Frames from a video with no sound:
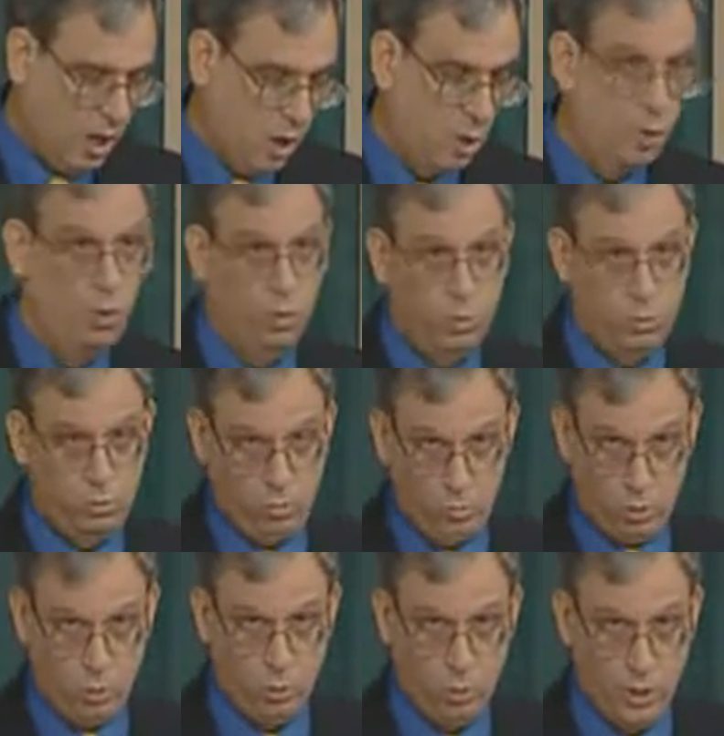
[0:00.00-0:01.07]
who
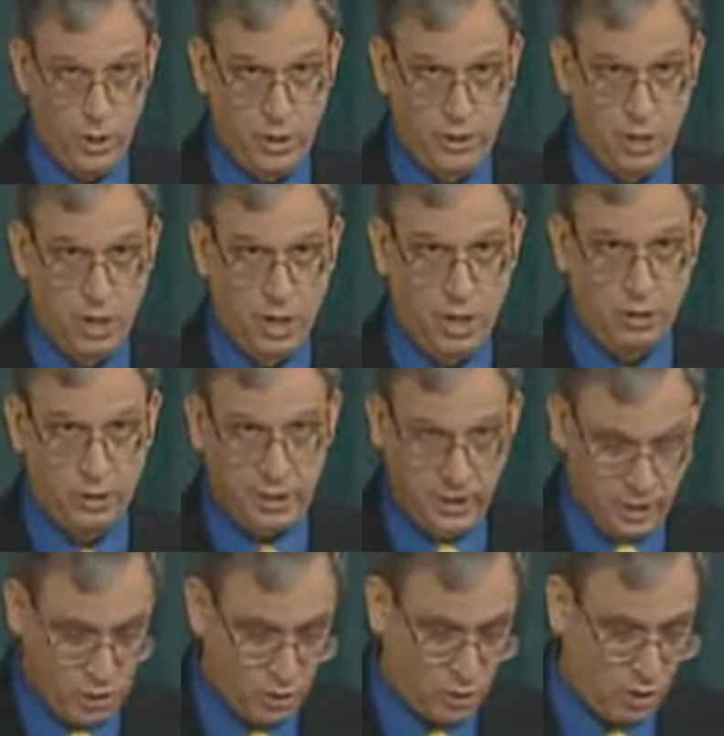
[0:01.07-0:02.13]
would
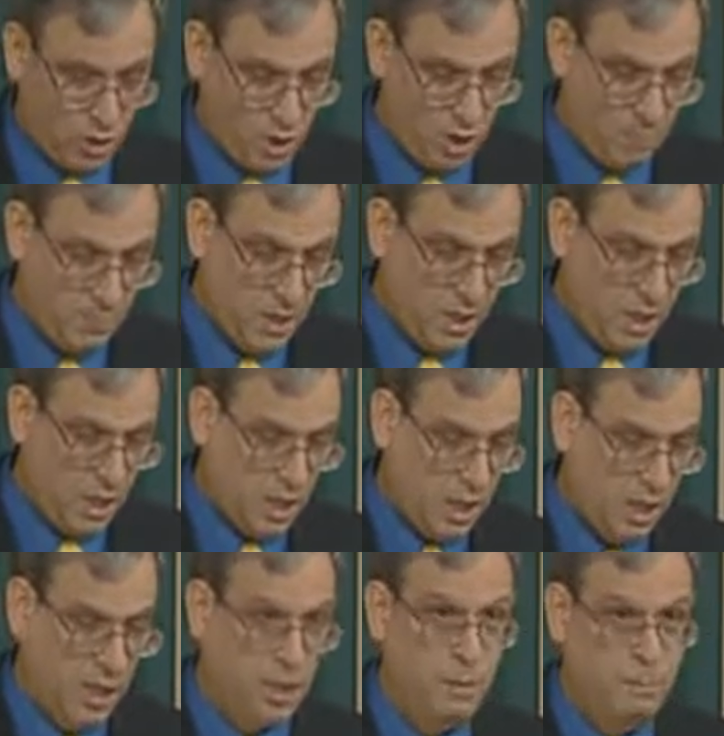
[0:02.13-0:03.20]
lead Islam
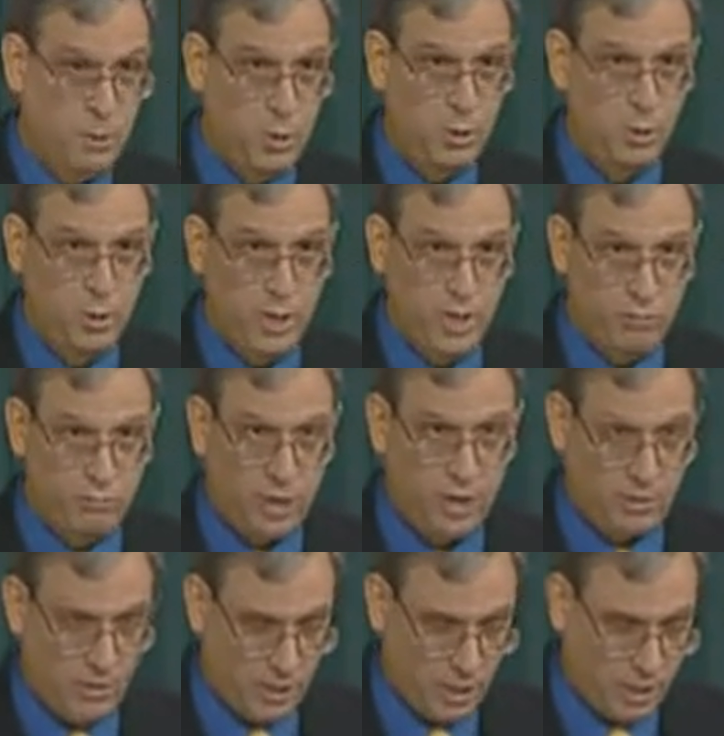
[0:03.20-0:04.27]
in a pure and
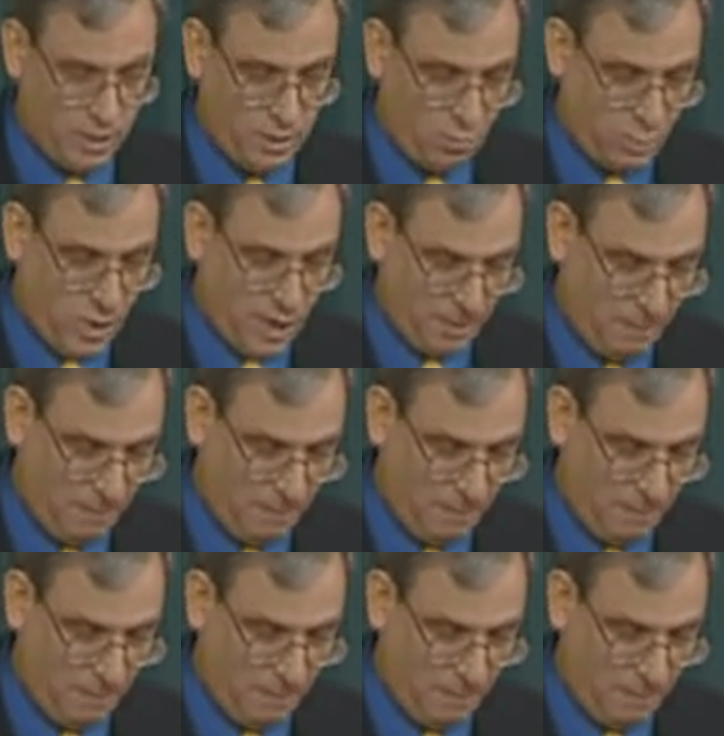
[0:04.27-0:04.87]
rightly guided way.